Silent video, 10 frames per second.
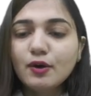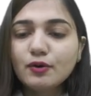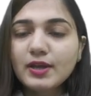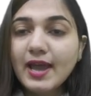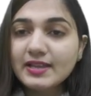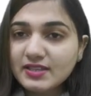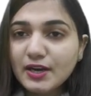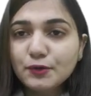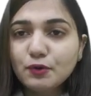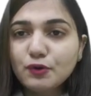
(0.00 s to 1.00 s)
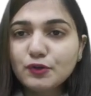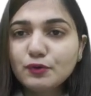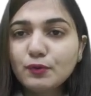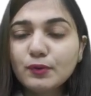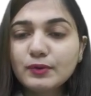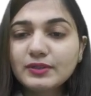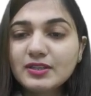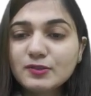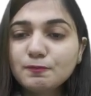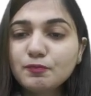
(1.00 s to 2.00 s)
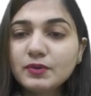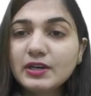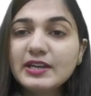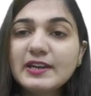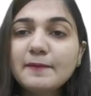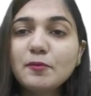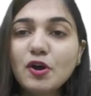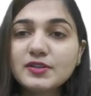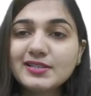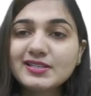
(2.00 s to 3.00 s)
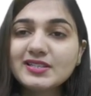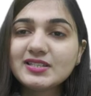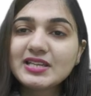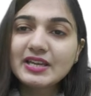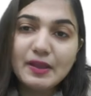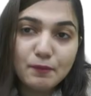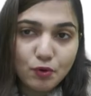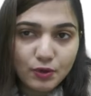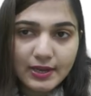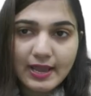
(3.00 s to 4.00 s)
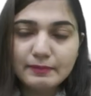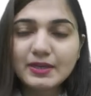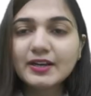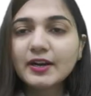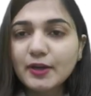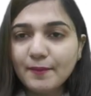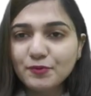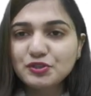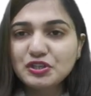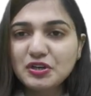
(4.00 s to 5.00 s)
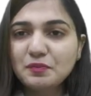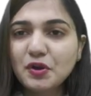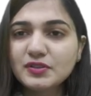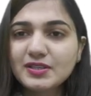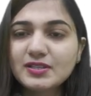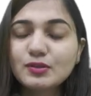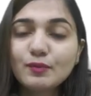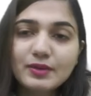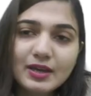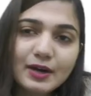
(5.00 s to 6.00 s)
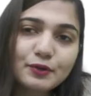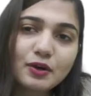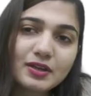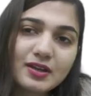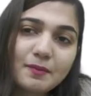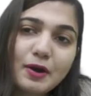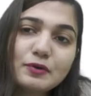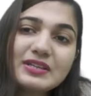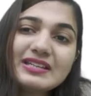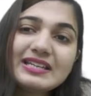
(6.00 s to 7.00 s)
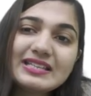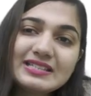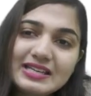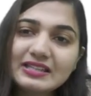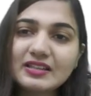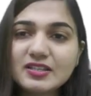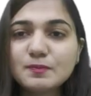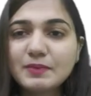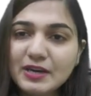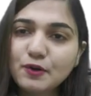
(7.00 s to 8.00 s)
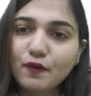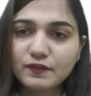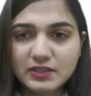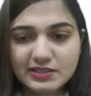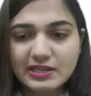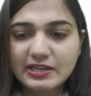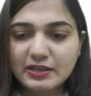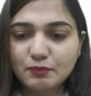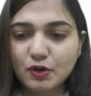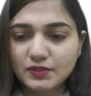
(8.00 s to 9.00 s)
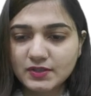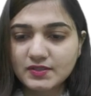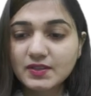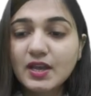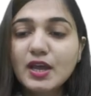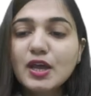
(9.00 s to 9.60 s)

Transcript: Okay, as I told you, this cleaning process is taking more time than the deposition process. So we are talking about increasing the speed of this cleaning process.